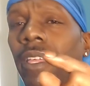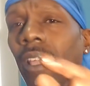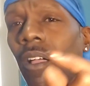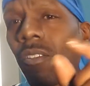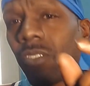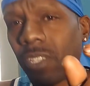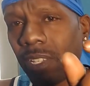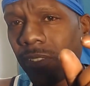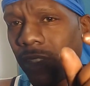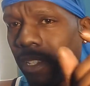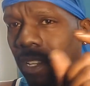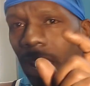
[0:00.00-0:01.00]
Y'all
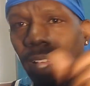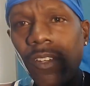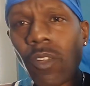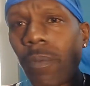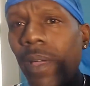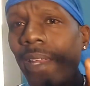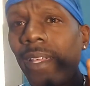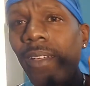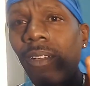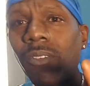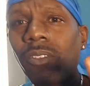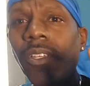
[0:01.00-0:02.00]
sense it like nobody
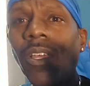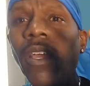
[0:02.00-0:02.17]
else